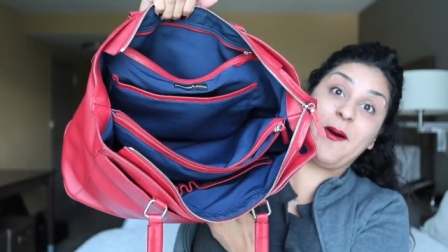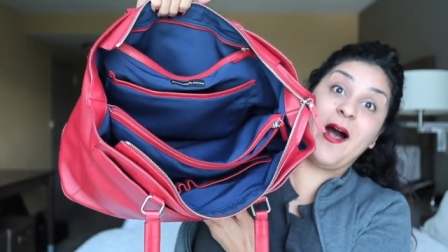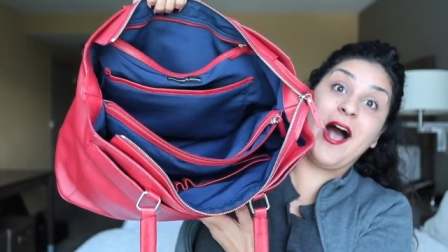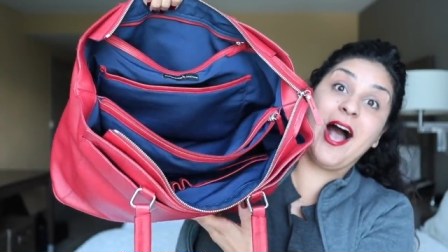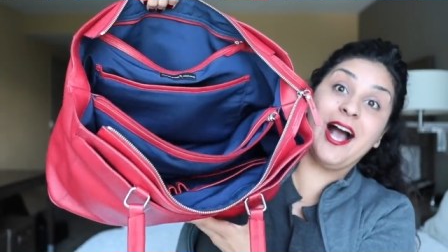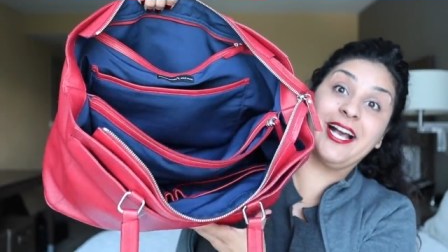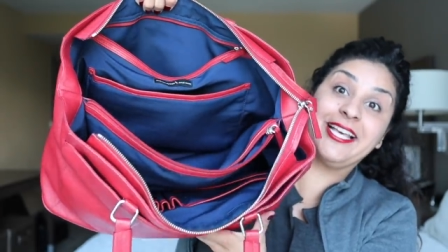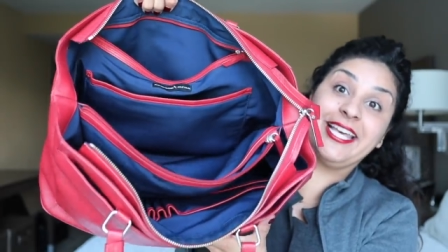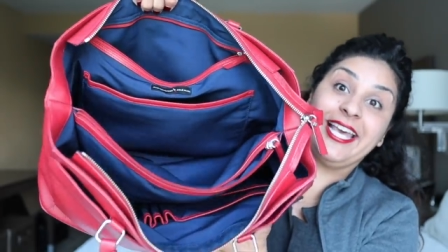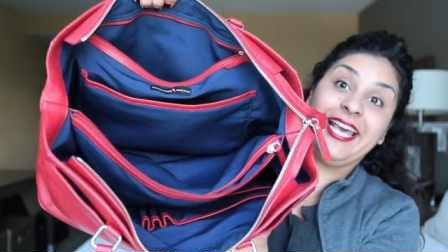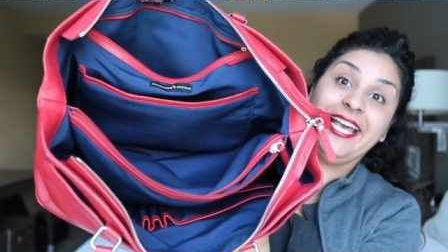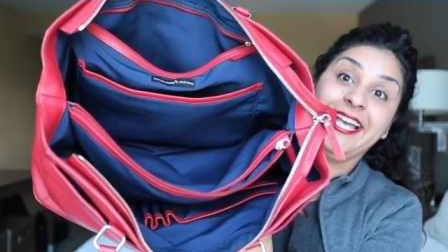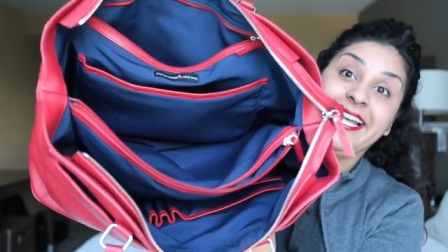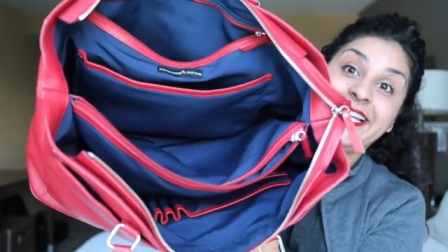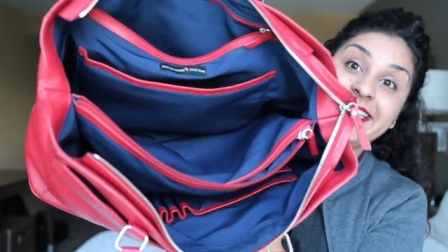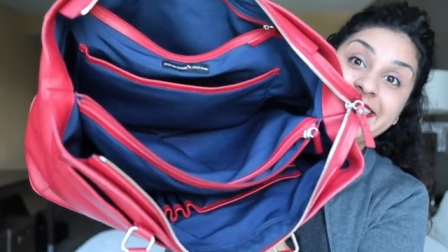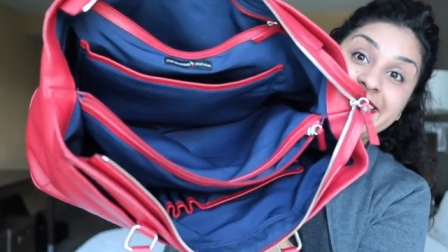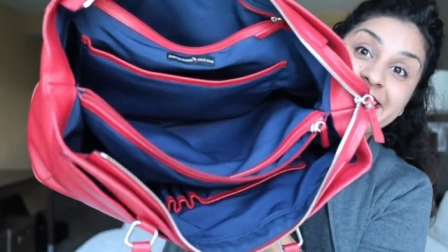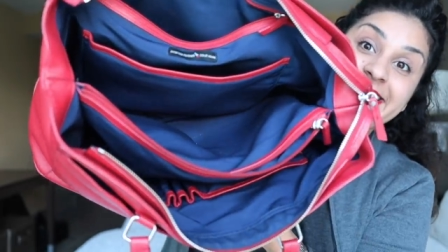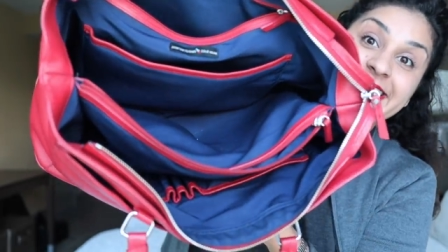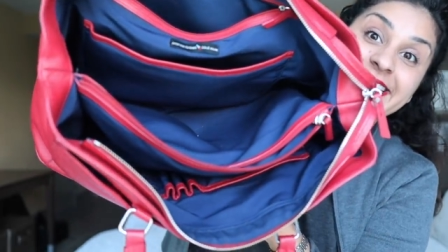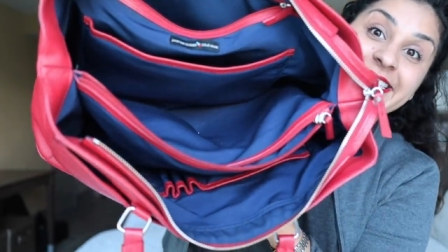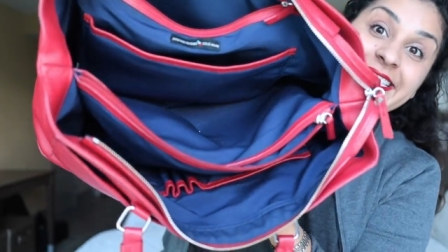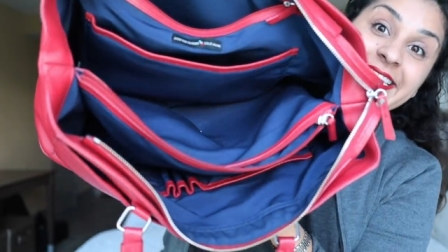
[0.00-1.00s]

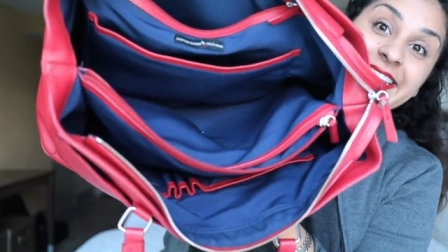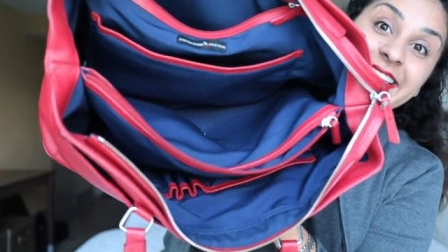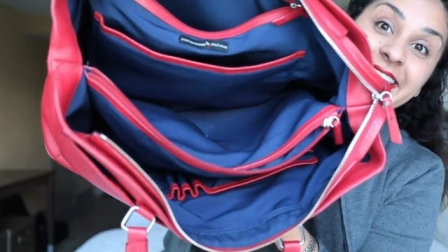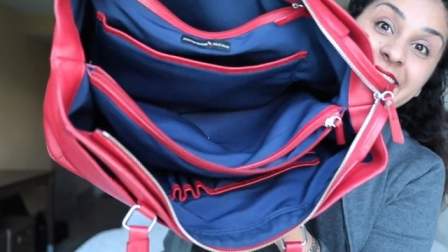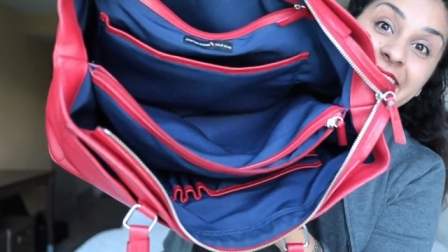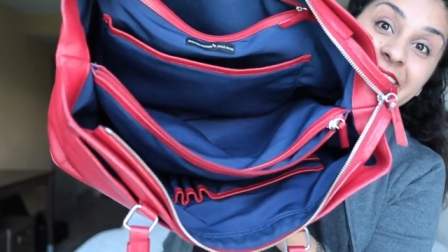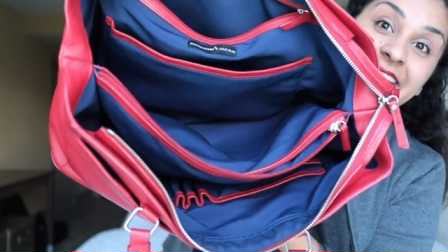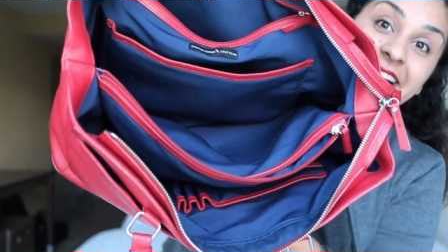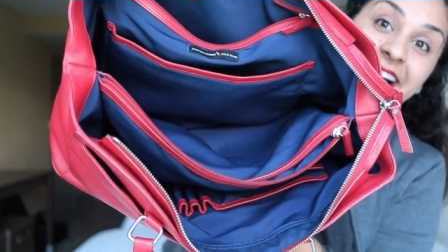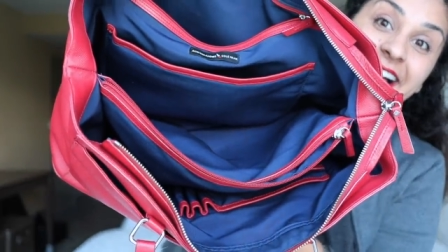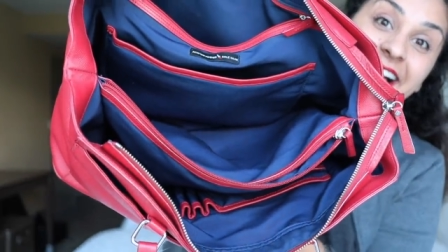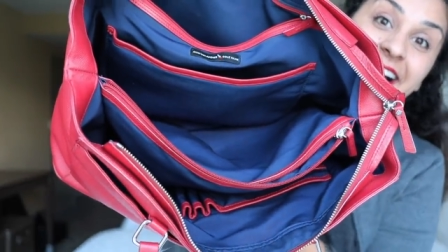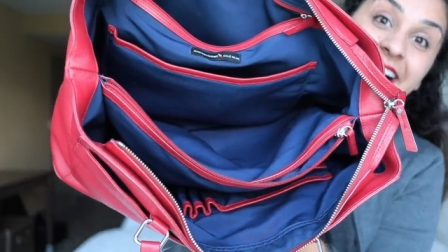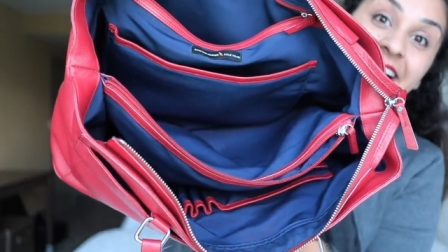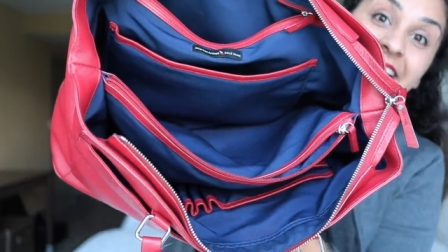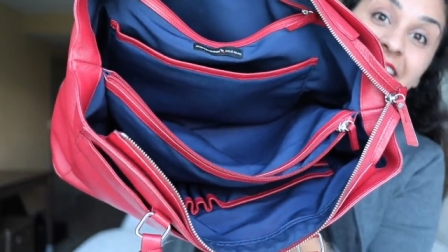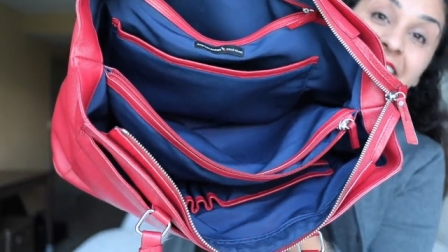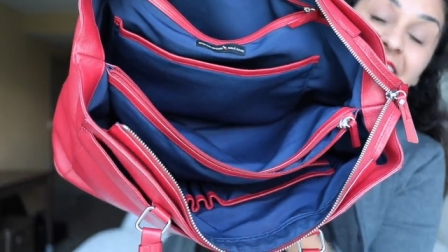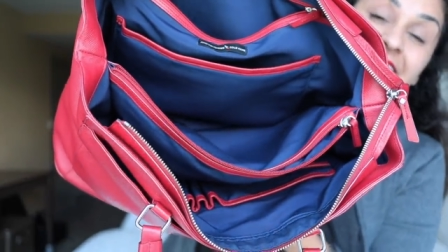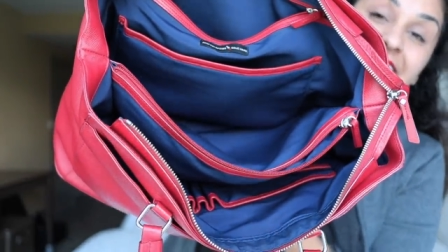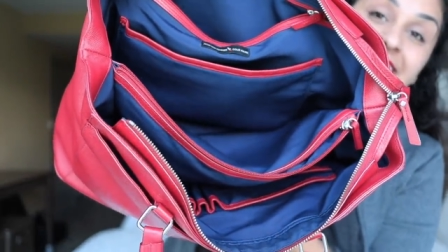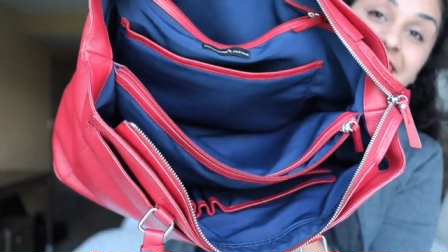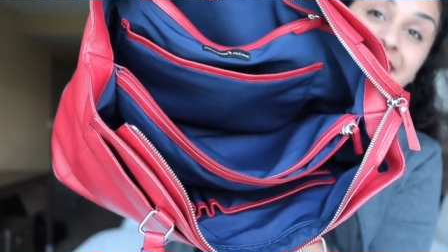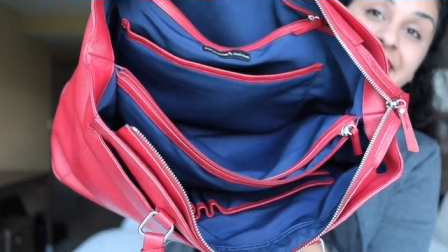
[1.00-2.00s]
pockets.
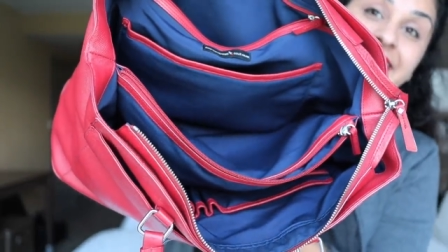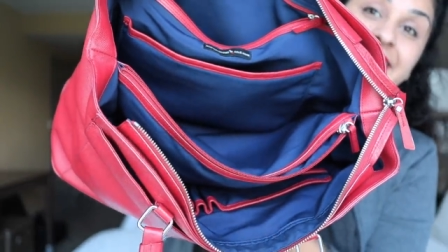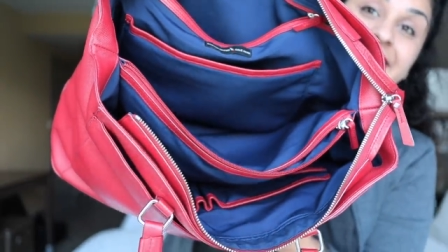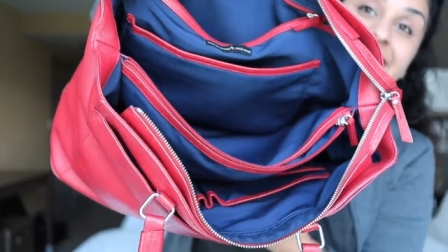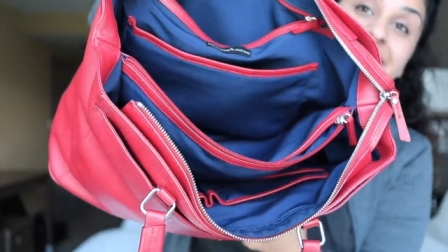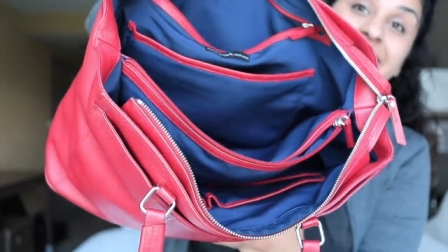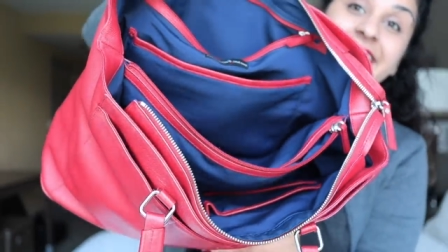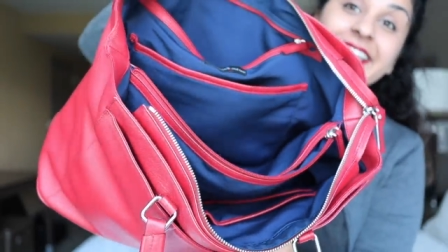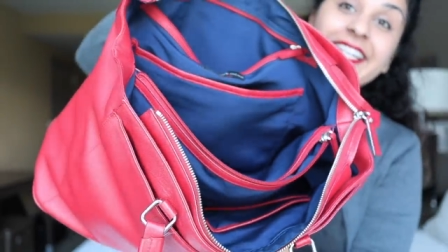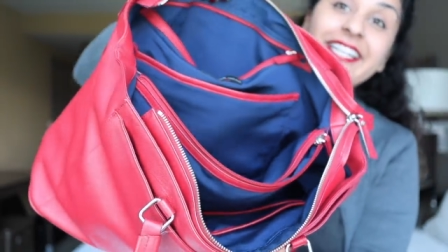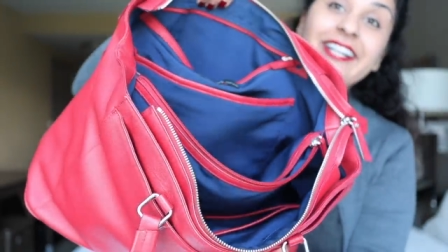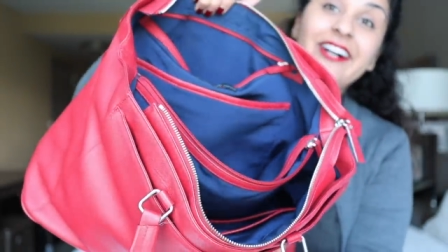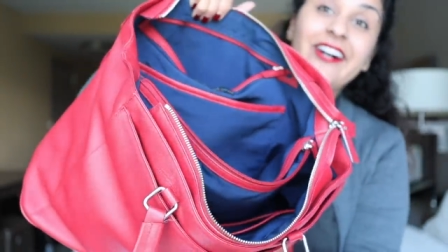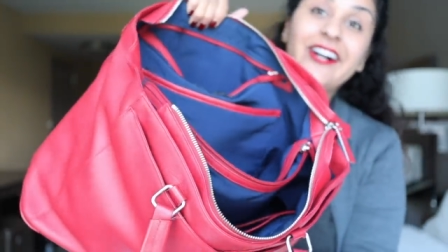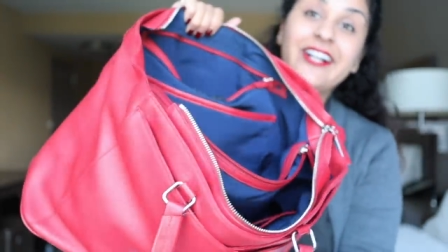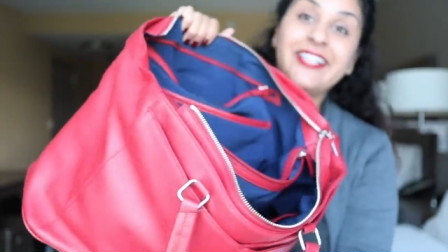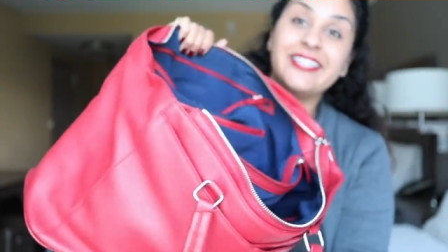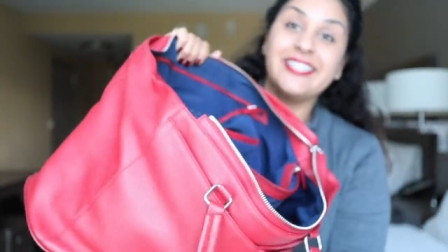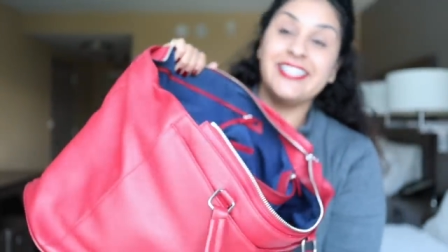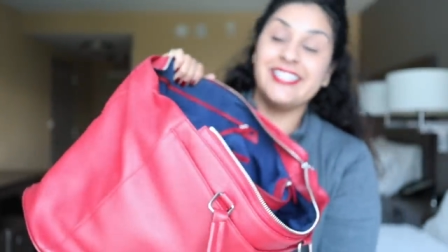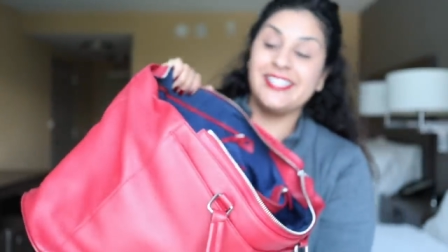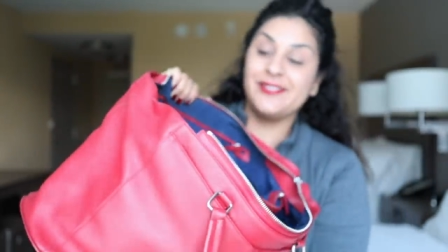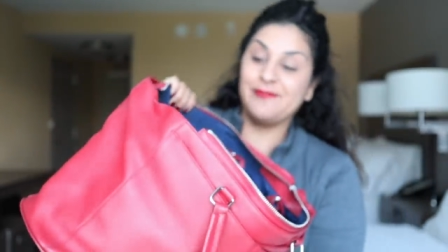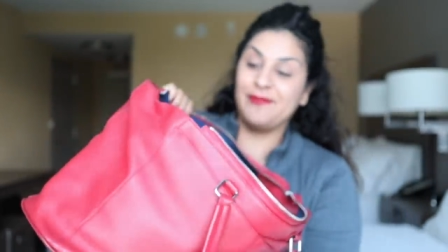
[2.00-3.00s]
like look at all
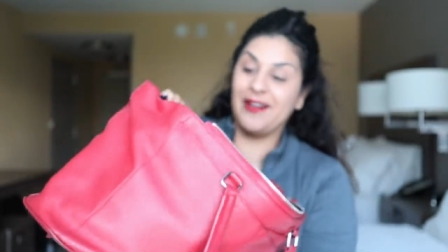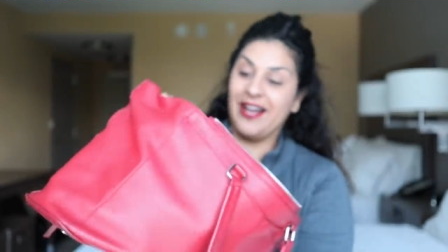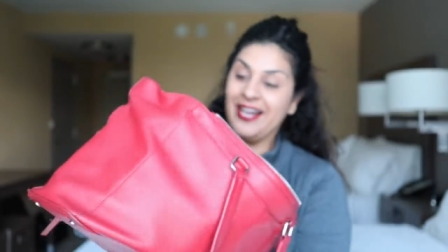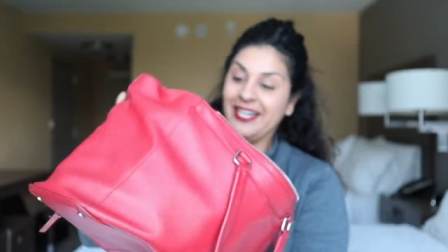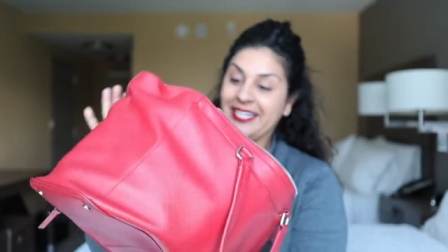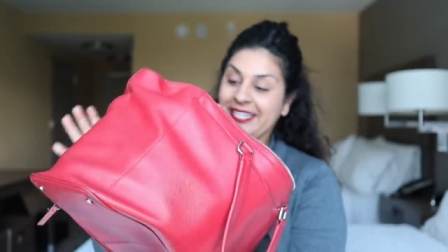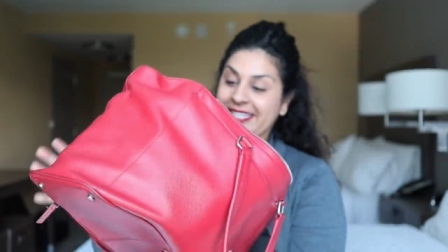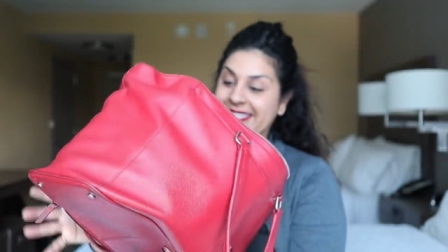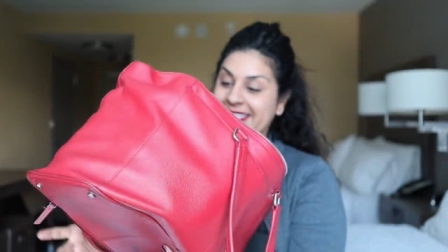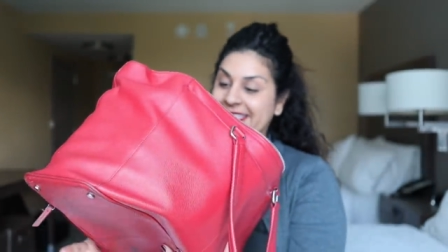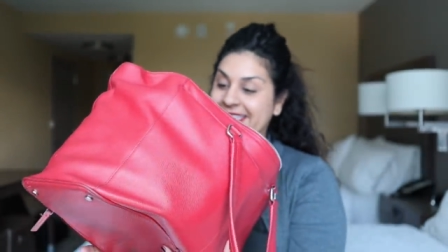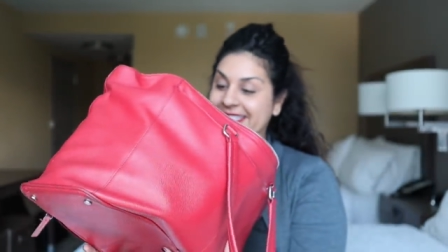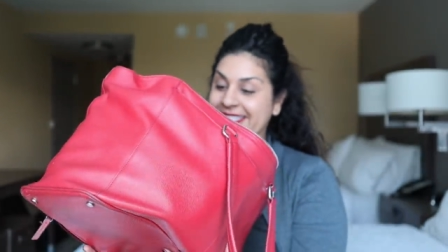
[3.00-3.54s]
these pockets,